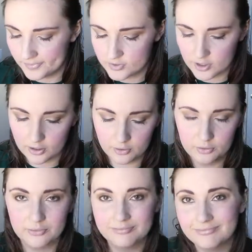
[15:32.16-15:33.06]

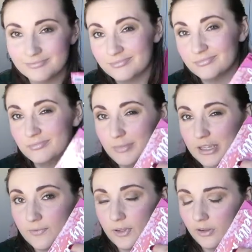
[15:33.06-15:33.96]
So,
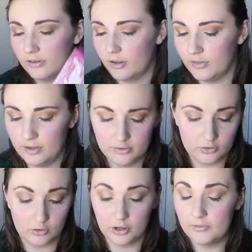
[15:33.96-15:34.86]
mixed feelings on this,
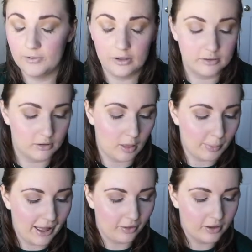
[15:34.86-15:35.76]
great feelings on the
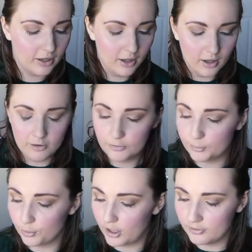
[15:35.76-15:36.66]
palette.
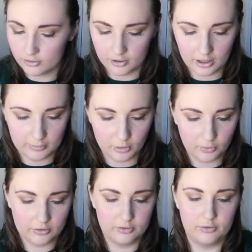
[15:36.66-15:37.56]
For bronzer, I'm
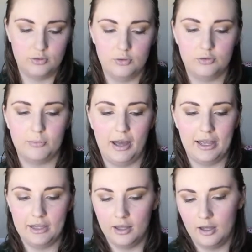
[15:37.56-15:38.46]
going to use
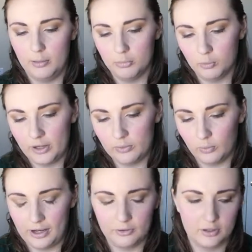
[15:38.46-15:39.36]
my Wet n
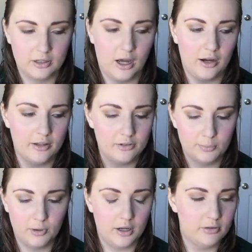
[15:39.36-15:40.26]
Wild
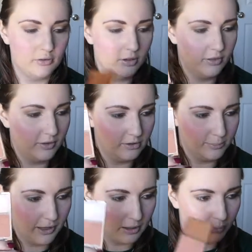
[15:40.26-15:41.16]
Goddess bronzer, this
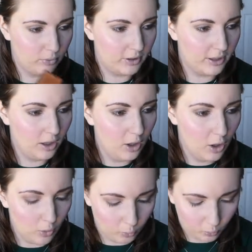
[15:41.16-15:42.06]
bad boy,
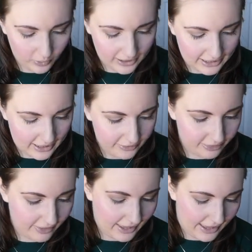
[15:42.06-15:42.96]

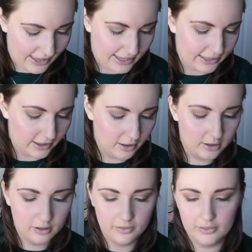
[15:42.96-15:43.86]
with
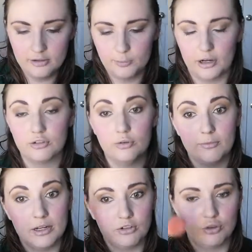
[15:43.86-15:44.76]
this brush. Oh,
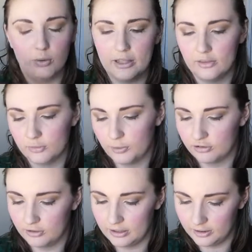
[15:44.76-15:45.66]
I've been enjoying this
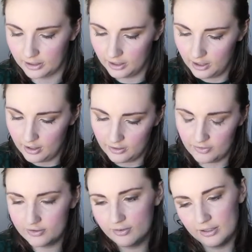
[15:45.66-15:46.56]
brush lately.
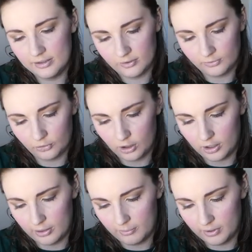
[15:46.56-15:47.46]
This is
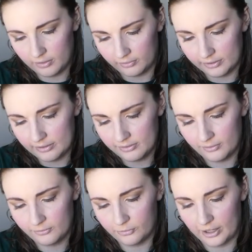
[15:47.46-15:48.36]
from
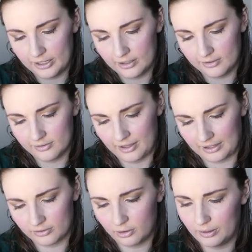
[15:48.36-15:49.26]
Lisa Frank. It's
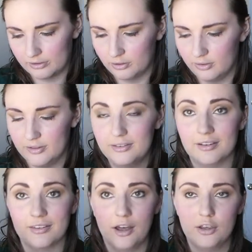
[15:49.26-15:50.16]
XOXO, it says, and
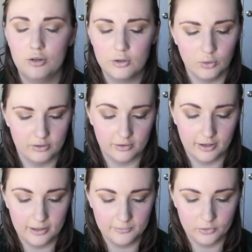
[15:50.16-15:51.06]
it's got unicorns
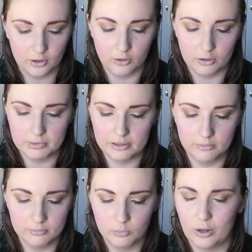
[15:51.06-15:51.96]
on it. So, I
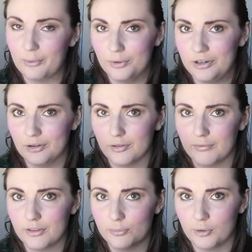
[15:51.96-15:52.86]
mean, why wouldn't you
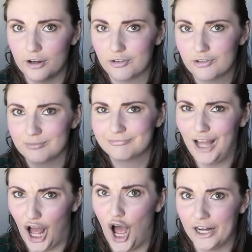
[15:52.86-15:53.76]
love this brush?
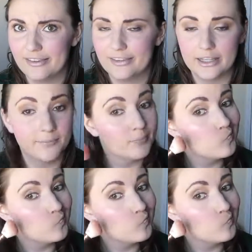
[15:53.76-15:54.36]
Honestly.